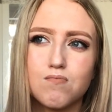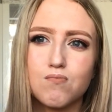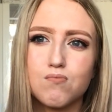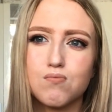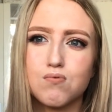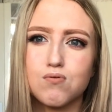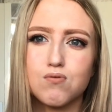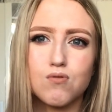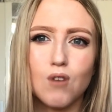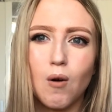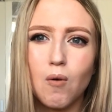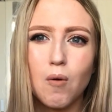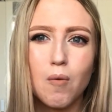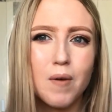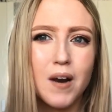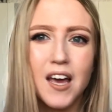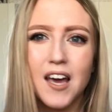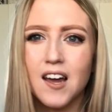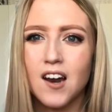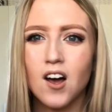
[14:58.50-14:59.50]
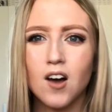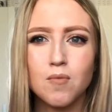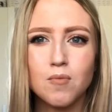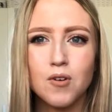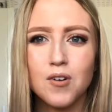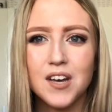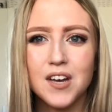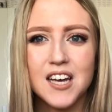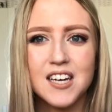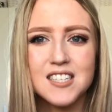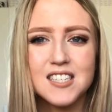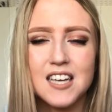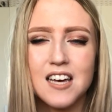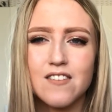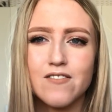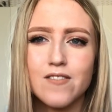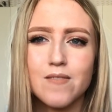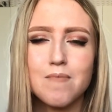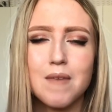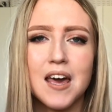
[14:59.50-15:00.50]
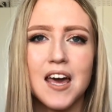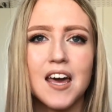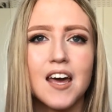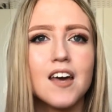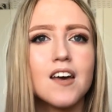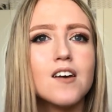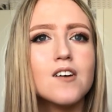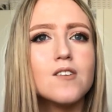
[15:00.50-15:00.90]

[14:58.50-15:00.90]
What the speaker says: probably a lot more easier for me.